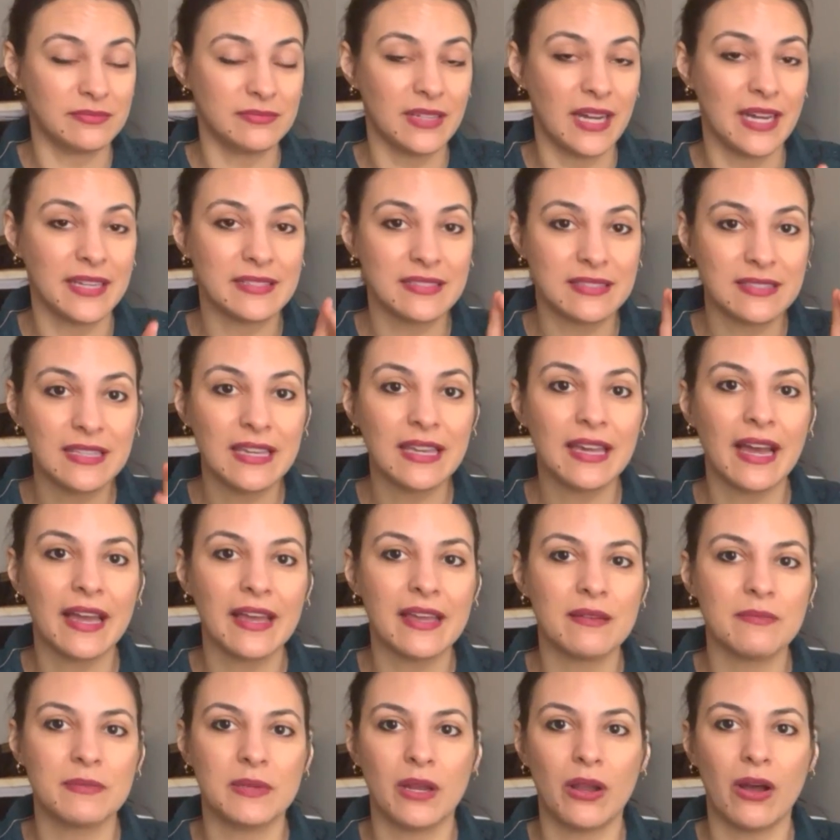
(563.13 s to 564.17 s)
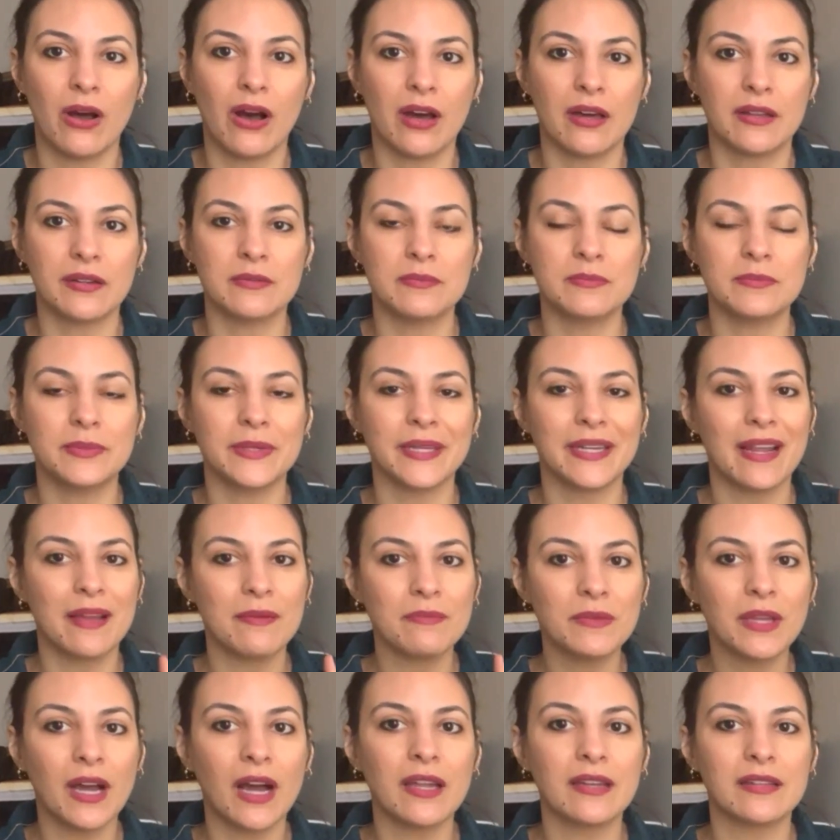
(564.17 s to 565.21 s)
I think I am in autumn, but I'm
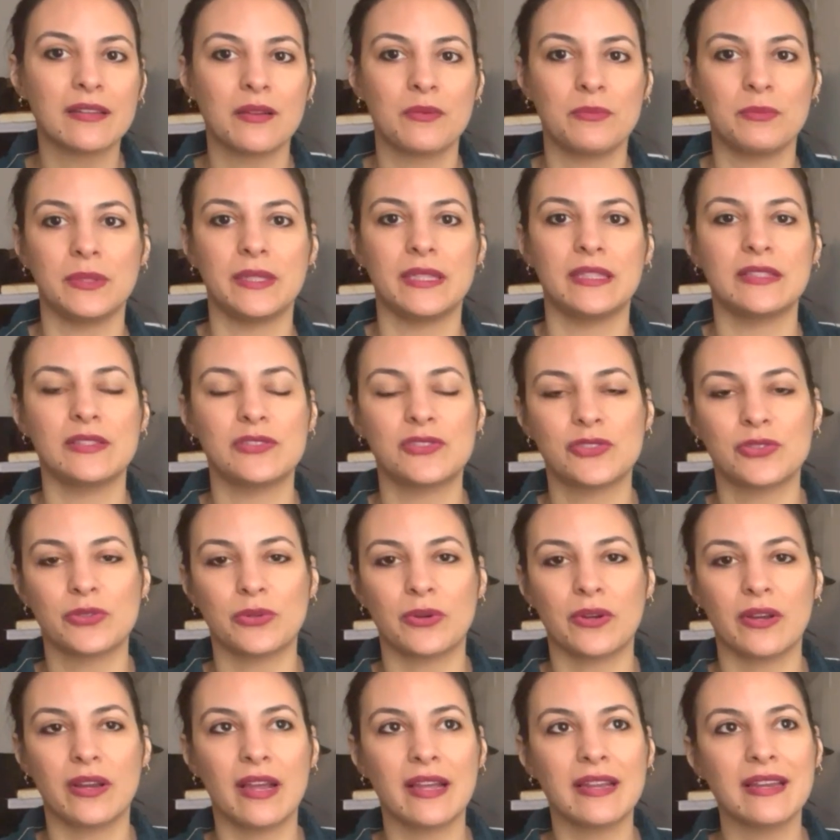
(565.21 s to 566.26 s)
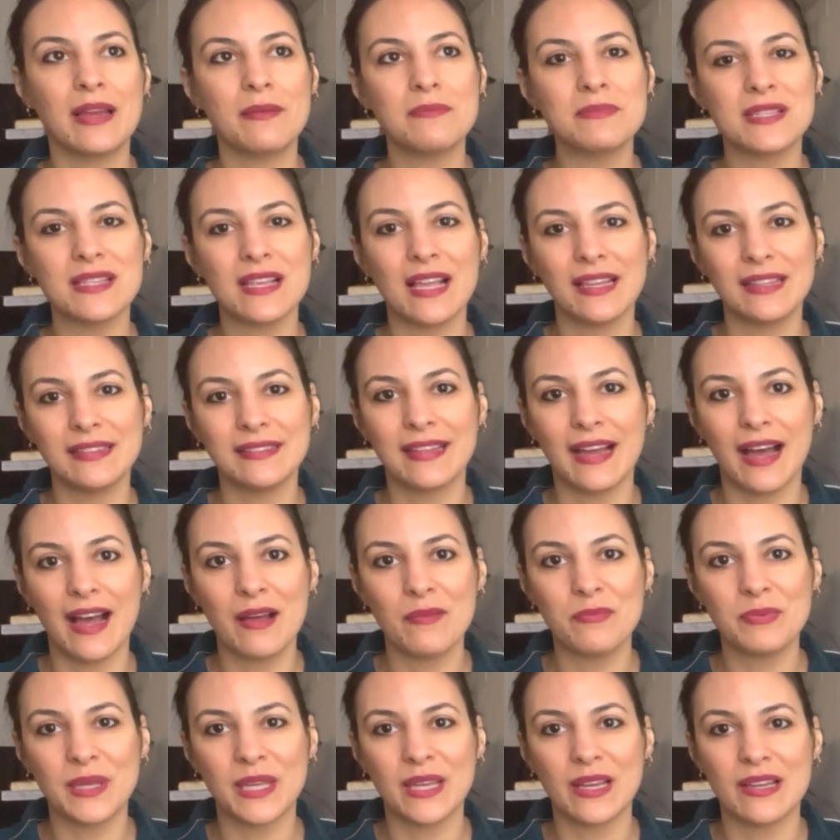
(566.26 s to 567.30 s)
not completely sure. And I'm saying
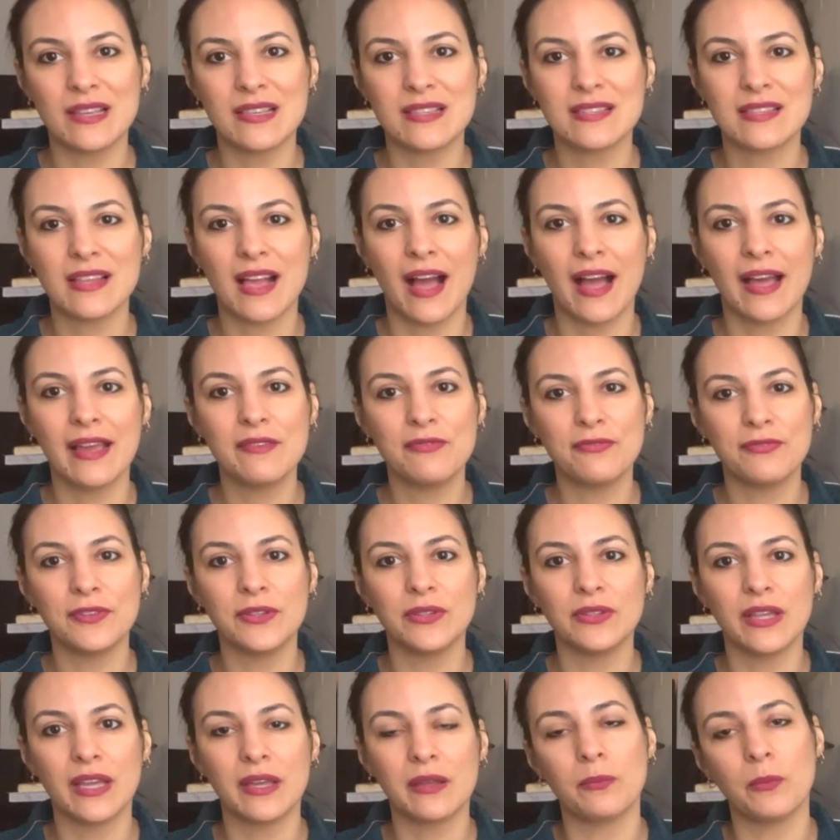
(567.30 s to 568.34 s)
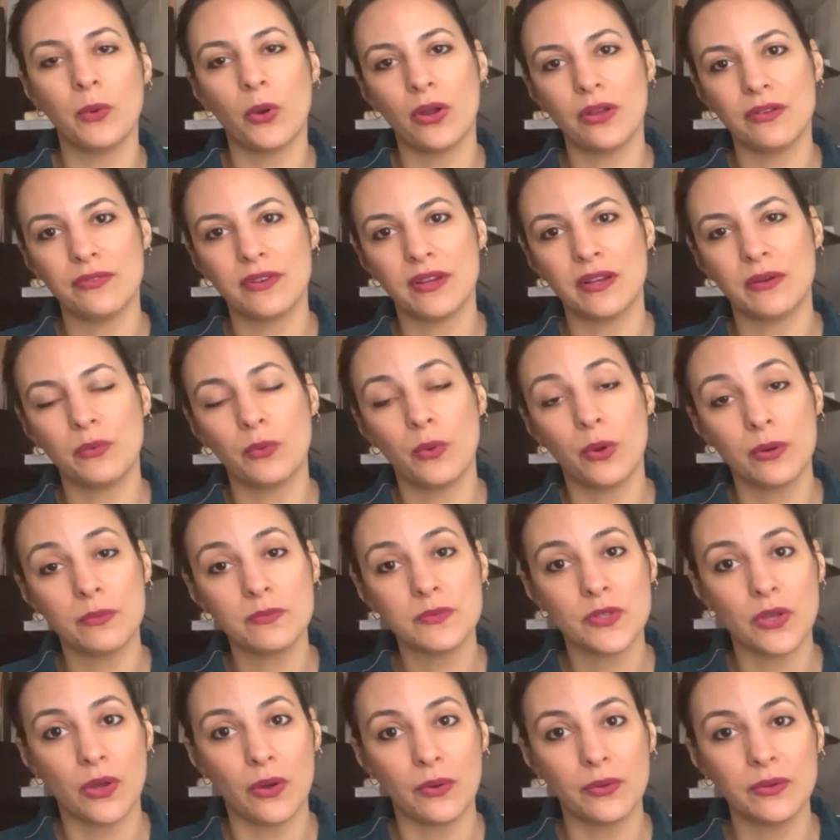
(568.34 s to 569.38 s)
that because I feel like more of a warm
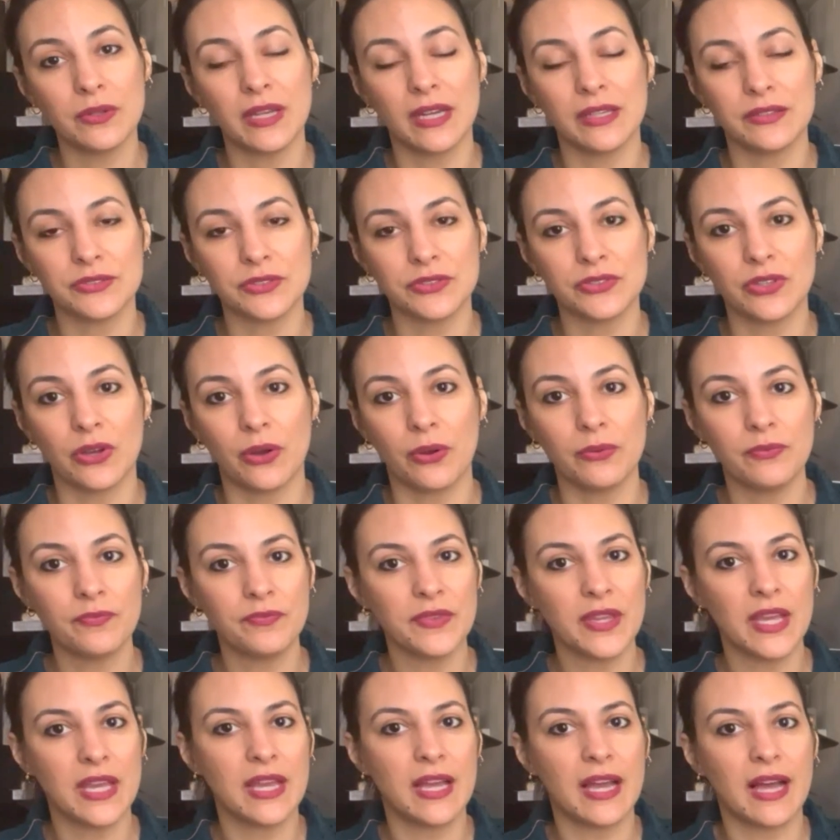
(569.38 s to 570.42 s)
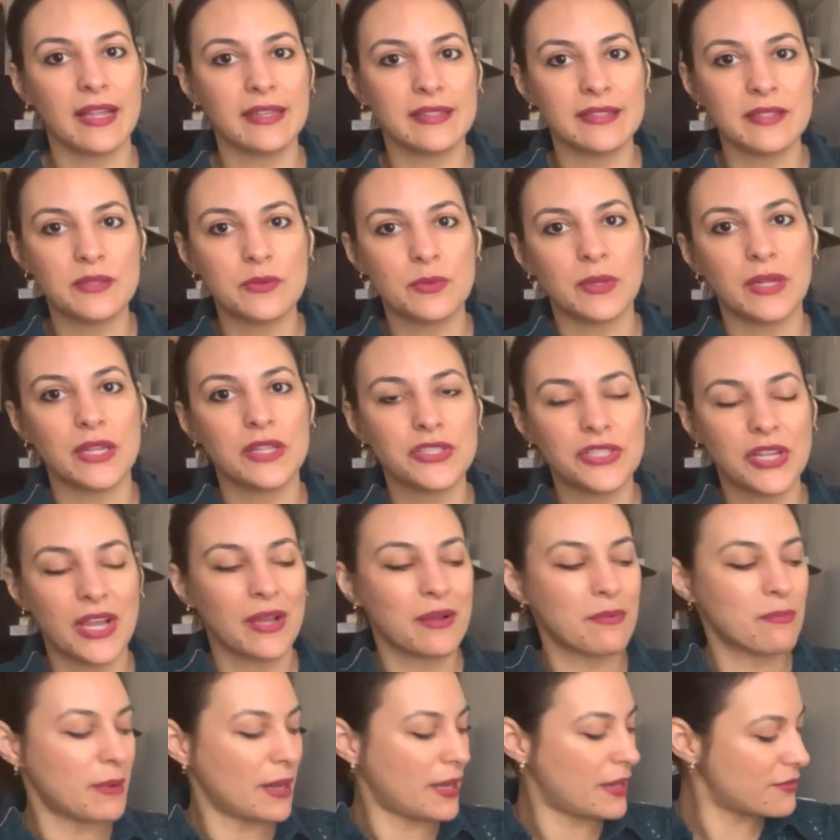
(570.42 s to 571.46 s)
tone, undertone, at least when I
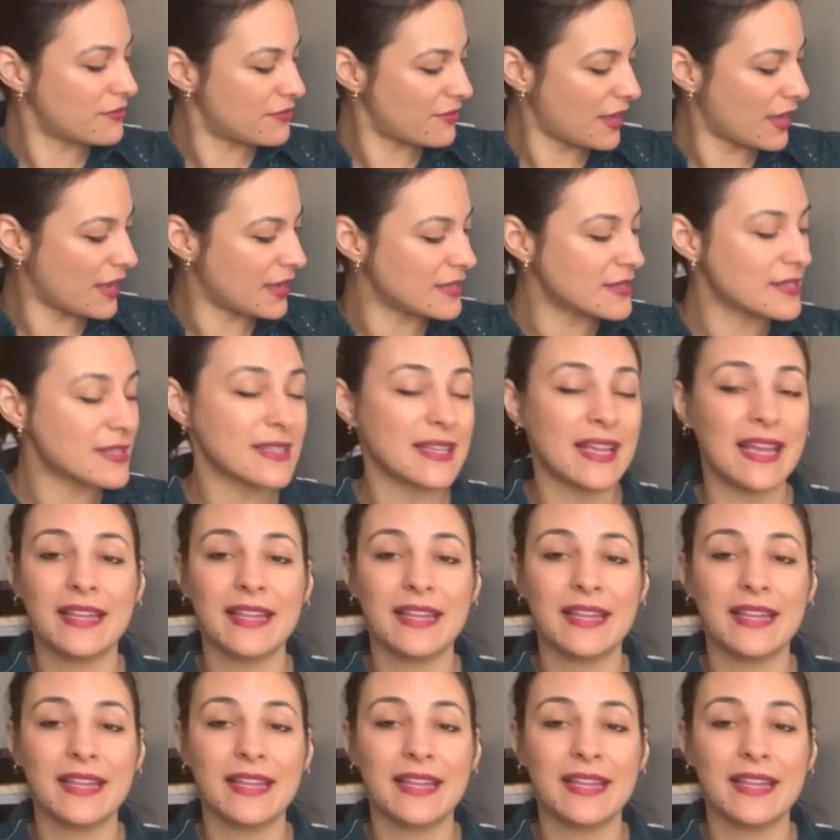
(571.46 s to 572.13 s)
check my veins.